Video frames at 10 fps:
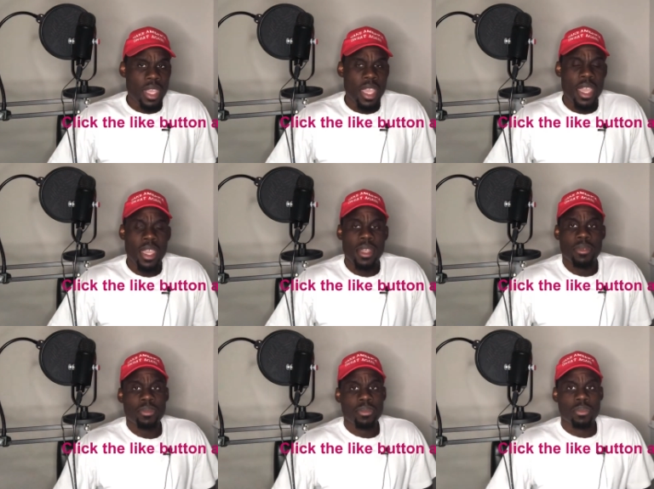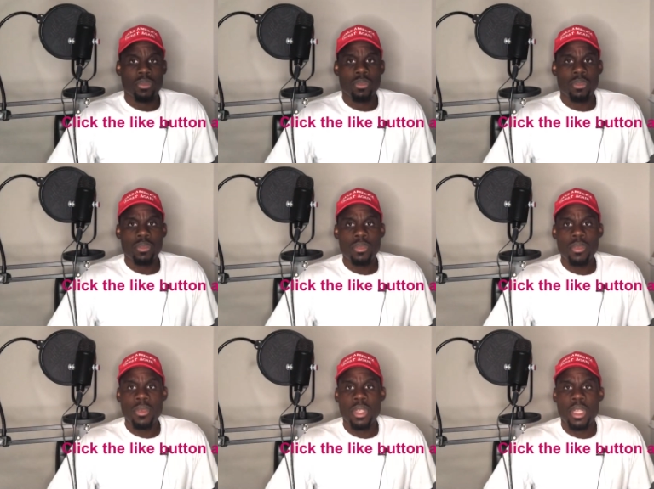and
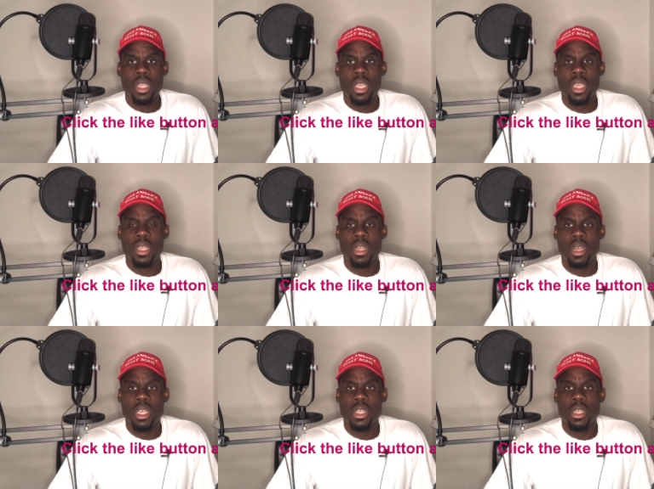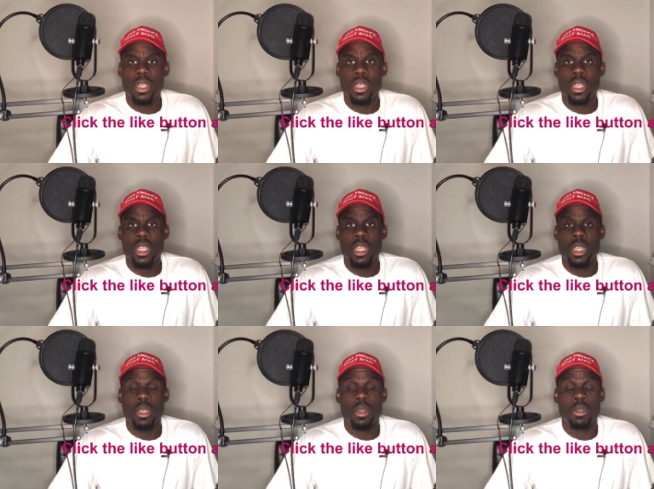
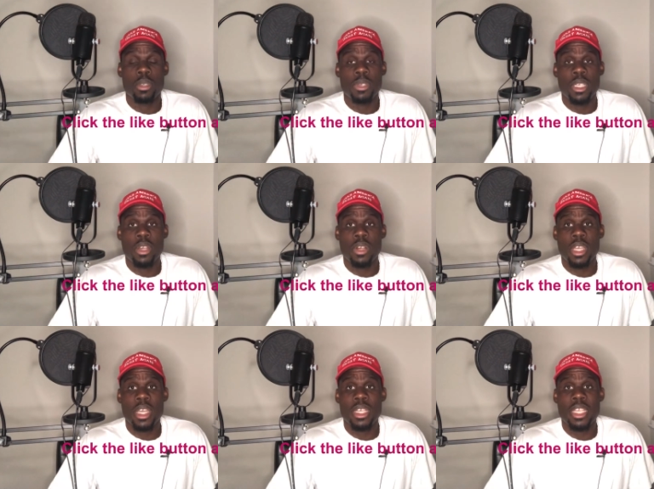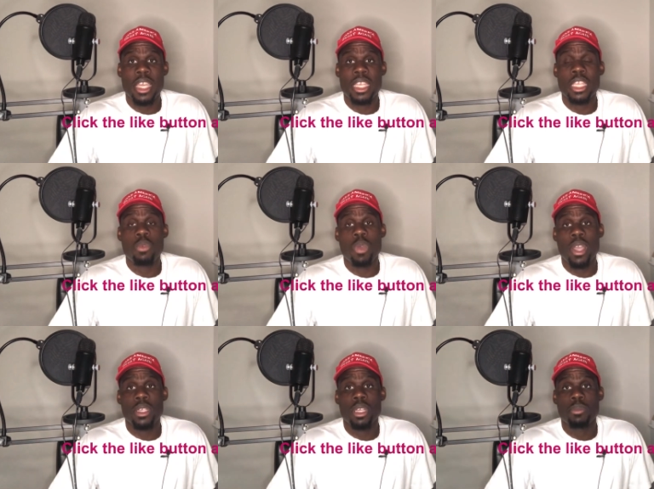to be near a gun that he
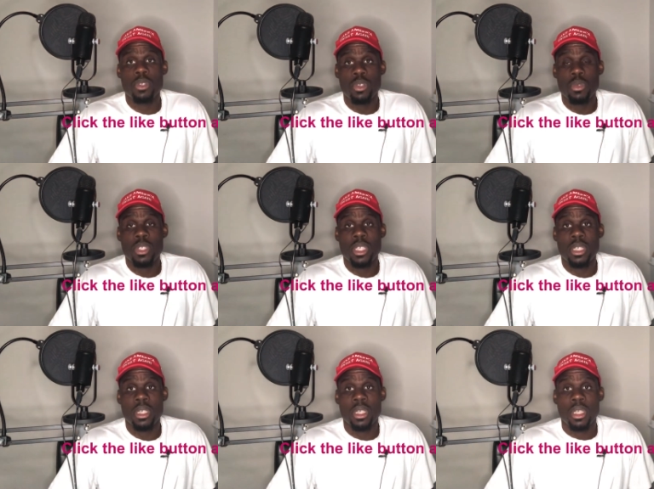wound up using